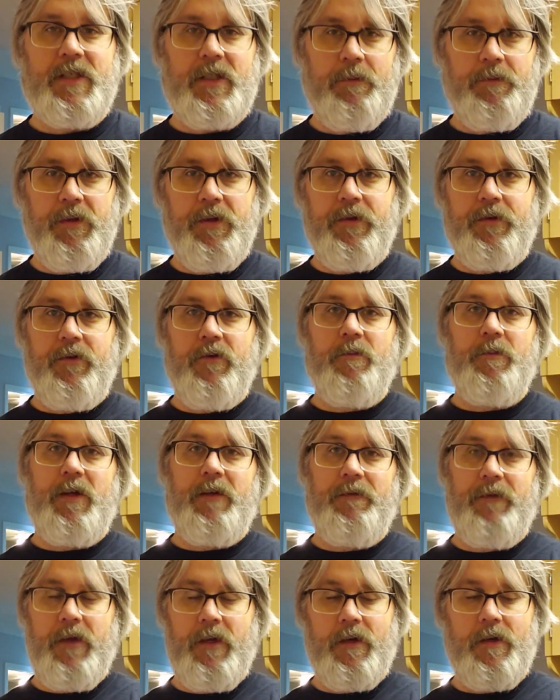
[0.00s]
slipping through my
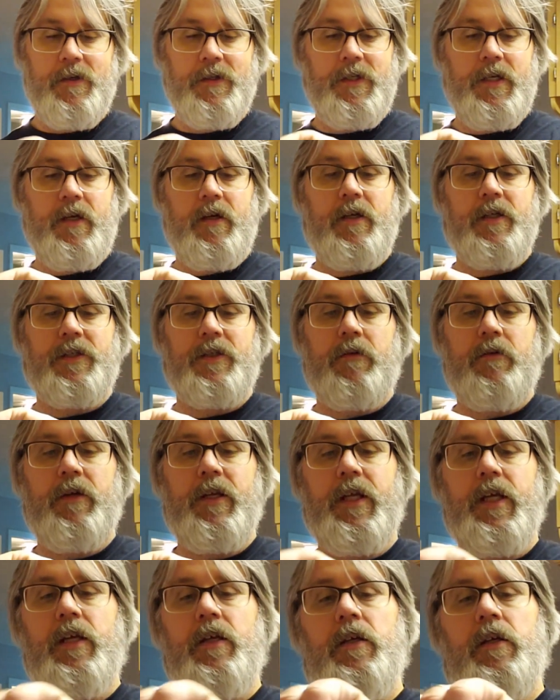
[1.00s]
fingers here. It's
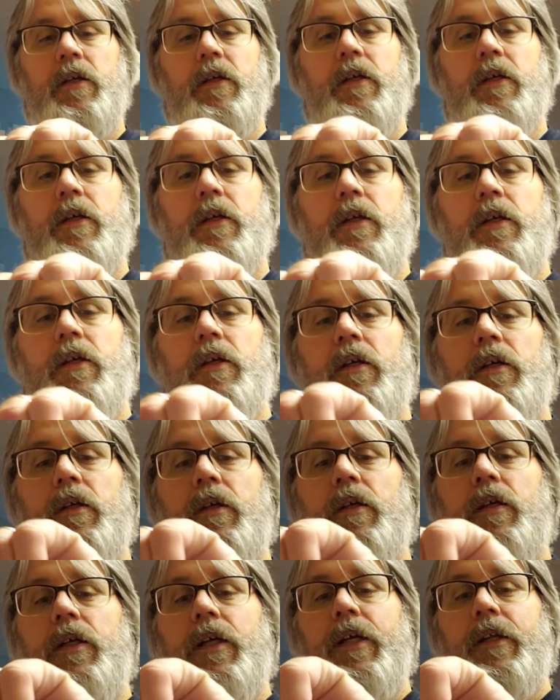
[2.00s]
already
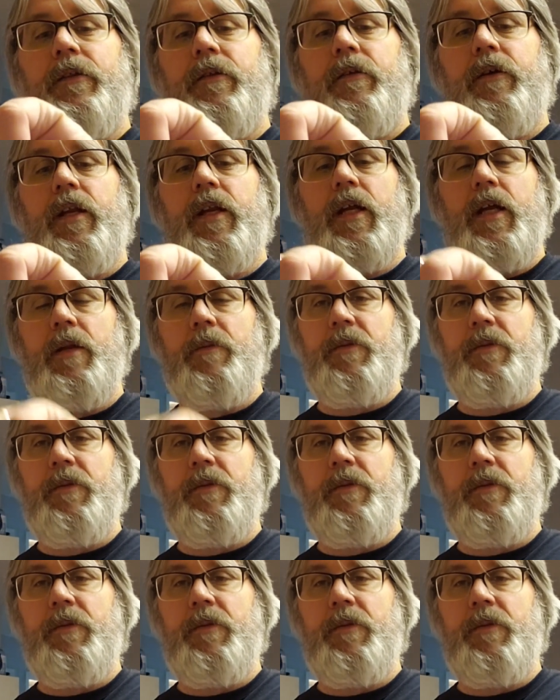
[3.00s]
8:39.